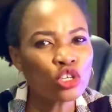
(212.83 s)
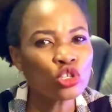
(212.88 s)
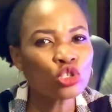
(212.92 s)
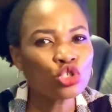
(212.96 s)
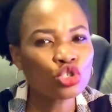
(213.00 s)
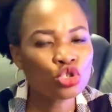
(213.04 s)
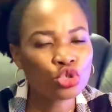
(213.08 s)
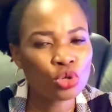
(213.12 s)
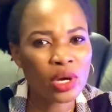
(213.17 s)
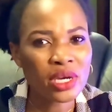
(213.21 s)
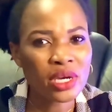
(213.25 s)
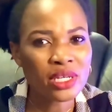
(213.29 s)
are
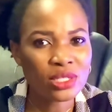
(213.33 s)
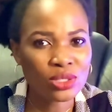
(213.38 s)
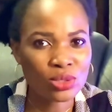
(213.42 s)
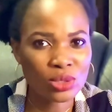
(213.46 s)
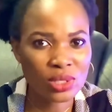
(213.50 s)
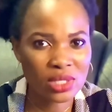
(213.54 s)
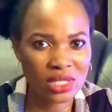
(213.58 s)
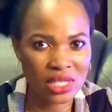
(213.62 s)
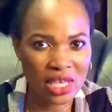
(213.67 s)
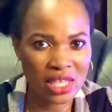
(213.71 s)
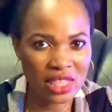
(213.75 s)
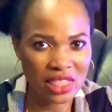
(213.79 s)
you trying
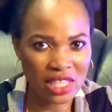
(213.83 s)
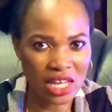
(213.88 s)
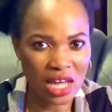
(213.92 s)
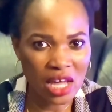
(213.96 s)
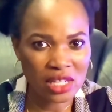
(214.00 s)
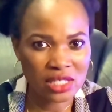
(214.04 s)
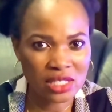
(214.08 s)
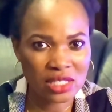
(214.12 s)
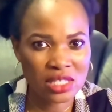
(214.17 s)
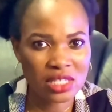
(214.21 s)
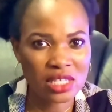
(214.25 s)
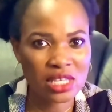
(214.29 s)
to say
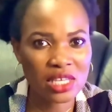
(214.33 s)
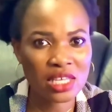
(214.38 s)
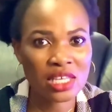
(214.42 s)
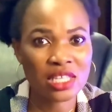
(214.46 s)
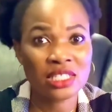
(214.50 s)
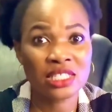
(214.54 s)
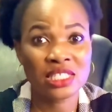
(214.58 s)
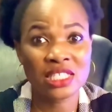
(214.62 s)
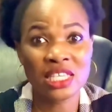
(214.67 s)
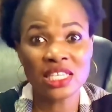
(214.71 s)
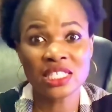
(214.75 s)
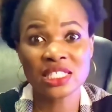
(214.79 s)
that
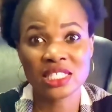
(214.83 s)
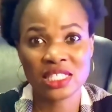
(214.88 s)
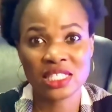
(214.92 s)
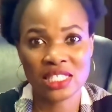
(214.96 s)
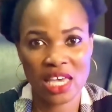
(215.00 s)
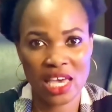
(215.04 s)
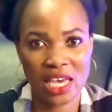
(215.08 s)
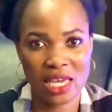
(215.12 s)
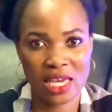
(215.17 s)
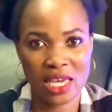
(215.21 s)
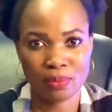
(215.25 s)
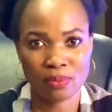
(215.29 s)
this
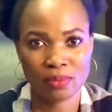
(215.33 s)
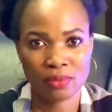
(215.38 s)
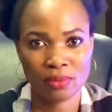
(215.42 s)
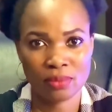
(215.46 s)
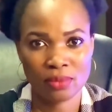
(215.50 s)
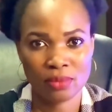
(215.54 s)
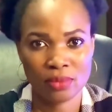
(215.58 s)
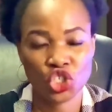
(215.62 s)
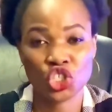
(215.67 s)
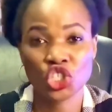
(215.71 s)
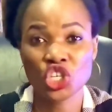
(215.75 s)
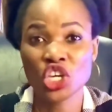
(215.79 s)
time
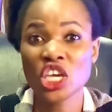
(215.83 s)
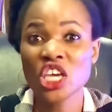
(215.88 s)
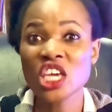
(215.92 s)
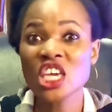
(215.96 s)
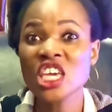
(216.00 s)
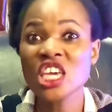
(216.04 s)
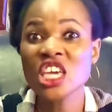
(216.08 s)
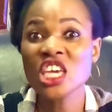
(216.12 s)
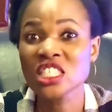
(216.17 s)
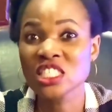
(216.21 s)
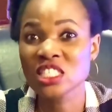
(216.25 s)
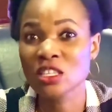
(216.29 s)

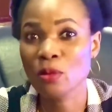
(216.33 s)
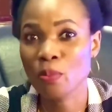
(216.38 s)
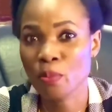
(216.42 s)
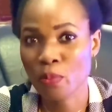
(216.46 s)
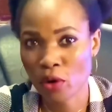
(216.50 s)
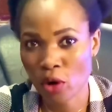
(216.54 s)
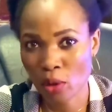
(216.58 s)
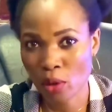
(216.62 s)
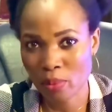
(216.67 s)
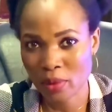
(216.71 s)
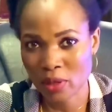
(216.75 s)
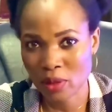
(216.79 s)
she is the
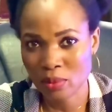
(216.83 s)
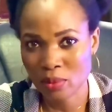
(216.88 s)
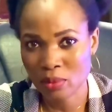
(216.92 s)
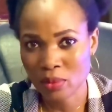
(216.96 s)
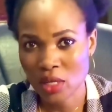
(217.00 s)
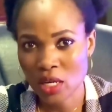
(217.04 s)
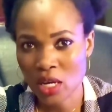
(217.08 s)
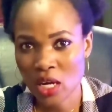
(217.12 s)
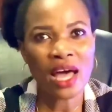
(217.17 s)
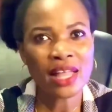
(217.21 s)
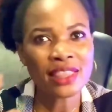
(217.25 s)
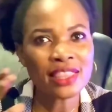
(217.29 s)
problem?
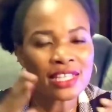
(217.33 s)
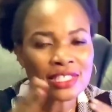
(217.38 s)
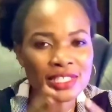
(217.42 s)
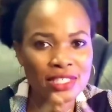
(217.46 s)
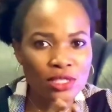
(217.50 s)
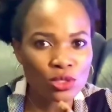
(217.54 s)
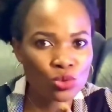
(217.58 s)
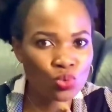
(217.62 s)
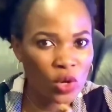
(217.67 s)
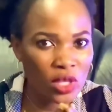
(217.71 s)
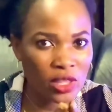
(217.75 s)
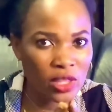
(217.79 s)
And
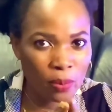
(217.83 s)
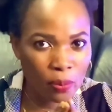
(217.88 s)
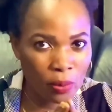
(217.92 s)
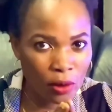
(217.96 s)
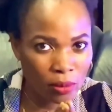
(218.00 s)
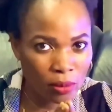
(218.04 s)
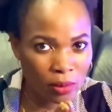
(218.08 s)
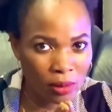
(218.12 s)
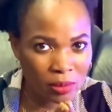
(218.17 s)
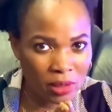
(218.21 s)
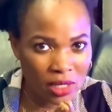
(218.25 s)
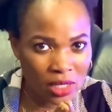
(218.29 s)
that is where the
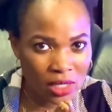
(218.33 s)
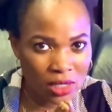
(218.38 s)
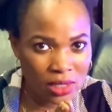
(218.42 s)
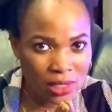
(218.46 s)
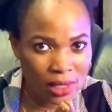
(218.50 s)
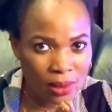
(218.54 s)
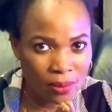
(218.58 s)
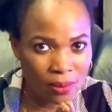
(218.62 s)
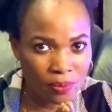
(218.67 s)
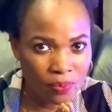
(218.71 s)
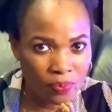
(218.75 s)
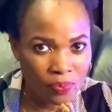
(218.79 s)
problem
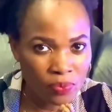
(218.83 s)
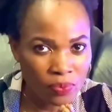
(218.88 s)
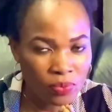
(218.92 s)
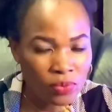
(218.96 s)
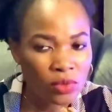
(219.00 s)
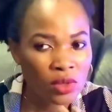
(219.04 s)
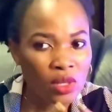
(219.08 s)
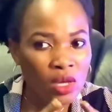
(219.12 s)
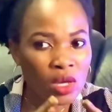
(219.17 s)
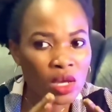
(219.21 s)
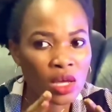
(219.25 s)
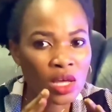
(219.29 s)
is.
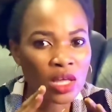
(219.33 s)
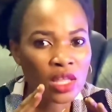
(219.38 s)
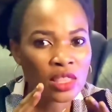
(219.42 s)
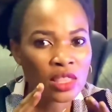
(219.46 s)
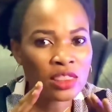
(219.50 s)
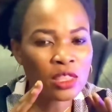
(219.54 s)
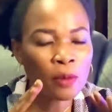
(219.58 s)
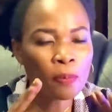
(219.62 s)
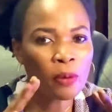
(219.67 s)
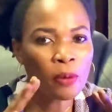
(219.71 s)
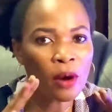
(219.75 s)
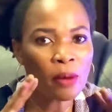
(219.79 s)

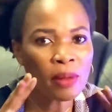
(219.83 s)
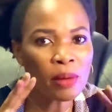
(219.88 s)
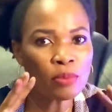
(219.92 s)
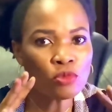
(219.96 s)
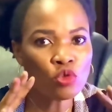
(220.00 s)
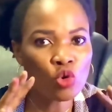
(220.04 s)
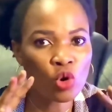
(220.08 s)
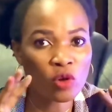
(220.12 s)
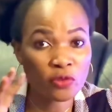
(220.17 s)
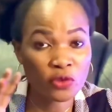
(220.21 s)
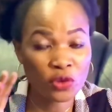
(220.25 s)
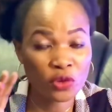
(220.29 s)
The
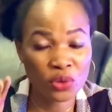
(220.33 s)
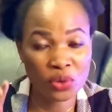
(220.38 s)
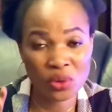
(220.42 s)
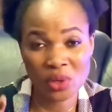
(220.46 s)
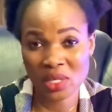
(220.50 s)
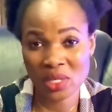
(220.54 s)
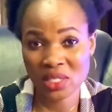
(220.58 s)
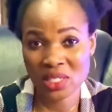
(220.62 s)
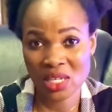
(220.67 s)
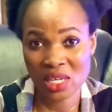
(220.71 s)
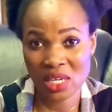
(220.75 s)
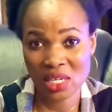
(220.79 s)
problem you have
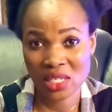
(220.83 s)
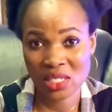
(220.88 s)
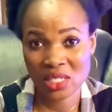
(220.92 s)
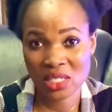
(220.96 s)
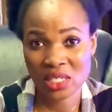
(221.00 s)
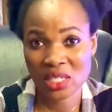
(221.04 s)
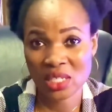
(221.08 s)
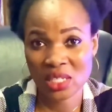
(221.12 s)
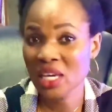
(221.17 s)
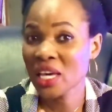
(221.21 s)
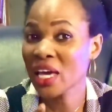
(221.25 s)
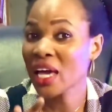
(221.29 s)

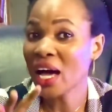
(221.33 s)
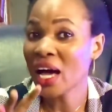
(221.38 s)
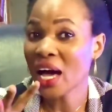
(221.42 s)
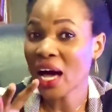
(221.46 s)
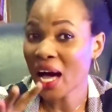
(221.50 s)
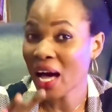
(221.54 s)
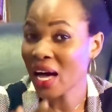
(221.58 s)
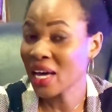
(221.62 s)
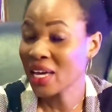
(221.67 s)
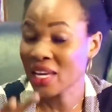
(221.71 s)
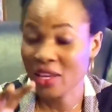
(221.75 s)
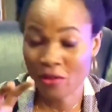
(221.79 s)
created
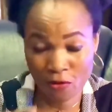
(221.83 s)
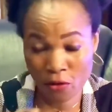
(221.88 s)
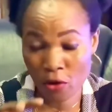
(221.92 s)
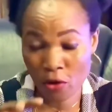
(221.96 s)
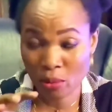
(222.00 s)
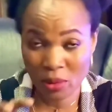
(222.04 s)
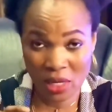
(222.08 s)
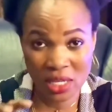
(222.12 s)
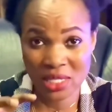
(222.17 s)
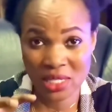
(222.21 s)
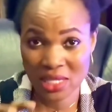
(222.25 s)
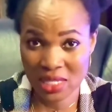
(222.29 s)

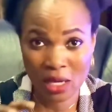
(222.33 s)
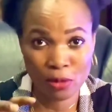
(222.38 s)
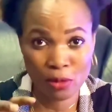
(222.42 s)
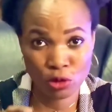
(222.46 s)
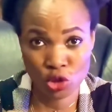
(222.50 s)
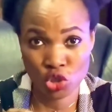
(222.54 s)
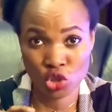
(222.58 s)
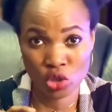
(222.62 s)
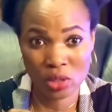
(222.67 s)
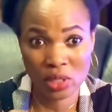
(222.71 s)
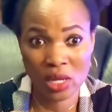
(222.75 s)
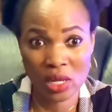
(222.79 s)
from
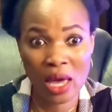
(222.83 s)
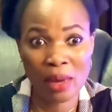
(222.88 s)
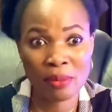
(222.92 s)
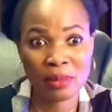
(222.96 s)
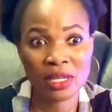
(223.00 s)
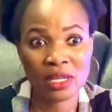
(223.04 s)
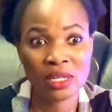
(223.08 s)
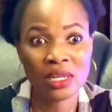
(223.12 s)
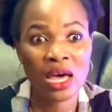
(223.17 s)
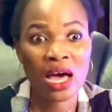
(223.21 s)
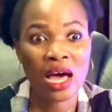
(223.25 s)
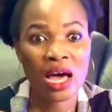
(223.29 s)
inception, I
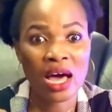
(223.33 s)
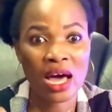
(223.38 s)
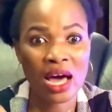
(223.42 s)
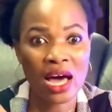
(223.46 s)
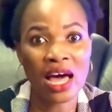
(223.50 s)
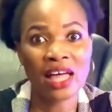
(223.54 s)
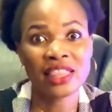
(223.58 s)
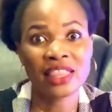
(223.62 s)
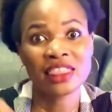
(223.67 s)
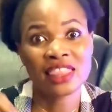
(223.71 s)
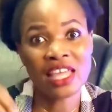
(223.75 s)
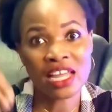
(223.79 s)
mean,
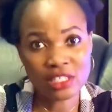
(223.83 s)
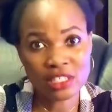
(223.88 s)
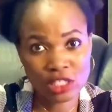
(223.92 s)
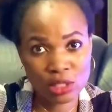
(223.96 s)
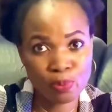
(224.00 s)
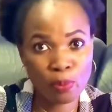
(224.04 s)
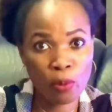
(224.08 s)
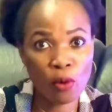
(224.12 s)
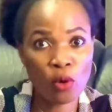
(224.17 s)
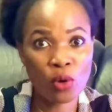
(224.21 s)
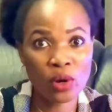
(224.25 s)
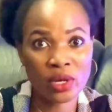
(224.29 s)
at
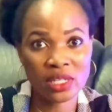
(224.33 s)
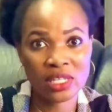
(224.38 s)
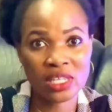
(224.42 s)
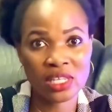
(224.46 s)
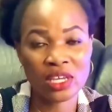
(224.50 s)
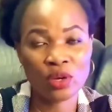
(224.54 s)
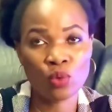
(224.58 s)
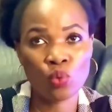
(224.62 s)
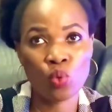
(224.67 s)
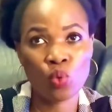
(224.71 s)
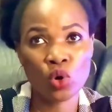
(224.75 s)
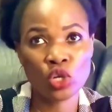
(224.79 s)
that
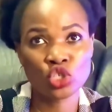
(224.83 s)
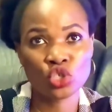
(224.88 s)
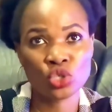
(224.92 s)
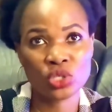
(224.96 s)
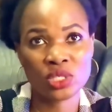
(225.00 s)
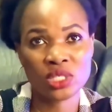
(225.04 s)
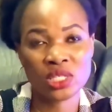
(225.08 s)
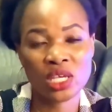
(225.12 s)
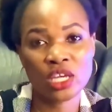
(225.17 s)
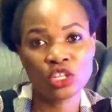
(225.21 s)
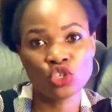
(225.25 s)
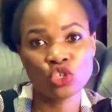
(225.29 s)
point in
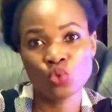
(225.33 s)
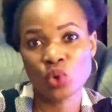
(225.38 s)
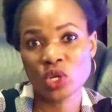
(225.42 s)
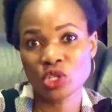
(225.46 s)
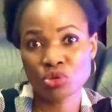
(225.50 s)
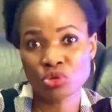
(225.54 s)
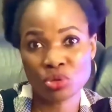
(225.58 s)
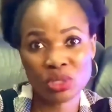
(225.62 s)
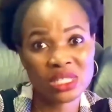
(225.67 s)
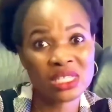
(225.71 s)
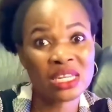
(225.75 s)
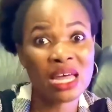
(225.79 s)
which you said you
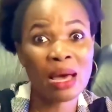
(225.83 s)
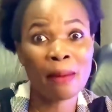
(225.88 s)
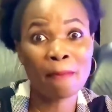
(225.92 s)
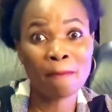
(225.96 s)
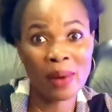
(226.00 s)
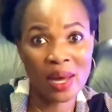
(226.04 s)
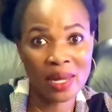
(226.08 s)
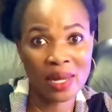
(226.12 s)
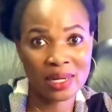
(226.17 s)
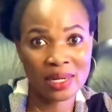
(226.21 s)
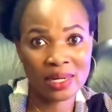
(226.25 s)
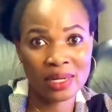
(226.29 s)
were treating her
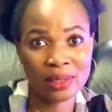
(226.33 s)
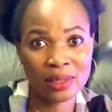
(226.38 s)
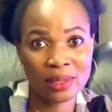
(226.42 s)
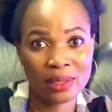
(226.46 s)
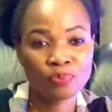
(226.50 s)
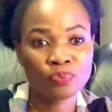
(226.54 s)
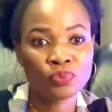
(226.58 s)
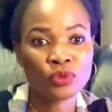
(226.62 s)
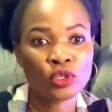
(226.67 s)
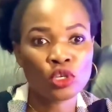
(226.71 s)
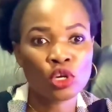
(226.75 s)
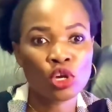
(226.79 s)

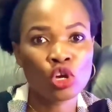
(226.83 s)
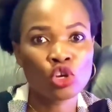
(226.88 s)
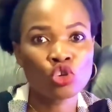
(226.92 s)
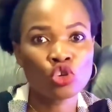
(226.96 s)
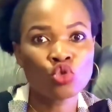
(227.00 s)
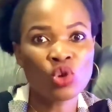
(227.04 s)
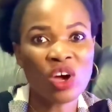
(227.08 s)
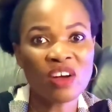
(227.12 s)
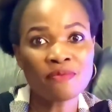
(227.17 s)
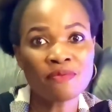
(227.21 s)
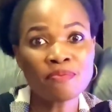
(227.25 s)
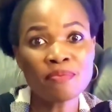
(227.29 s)
badly,
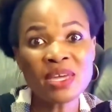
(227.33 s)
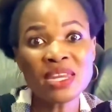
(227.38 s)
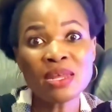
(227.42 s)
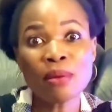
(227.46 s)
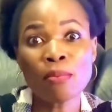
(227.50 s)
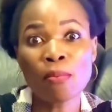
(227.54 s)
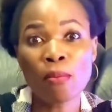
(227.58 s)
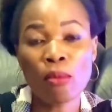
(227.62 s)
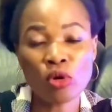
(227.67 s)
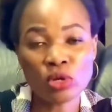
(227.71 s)
you have made a